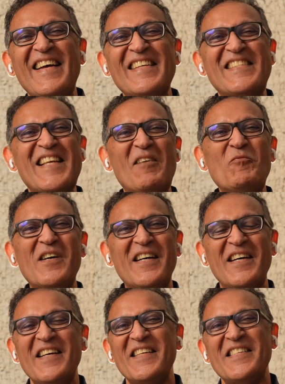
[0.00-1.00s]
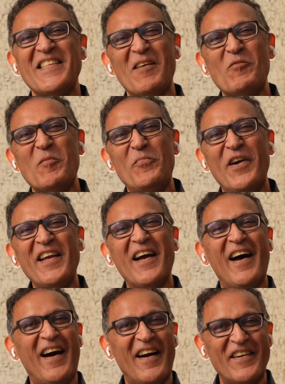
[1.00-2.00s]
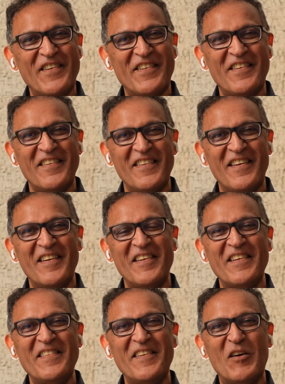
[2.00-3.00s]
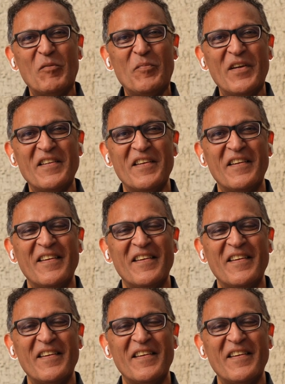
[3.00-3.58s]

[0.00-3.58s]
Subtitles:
some were pretty harsh in their opinion.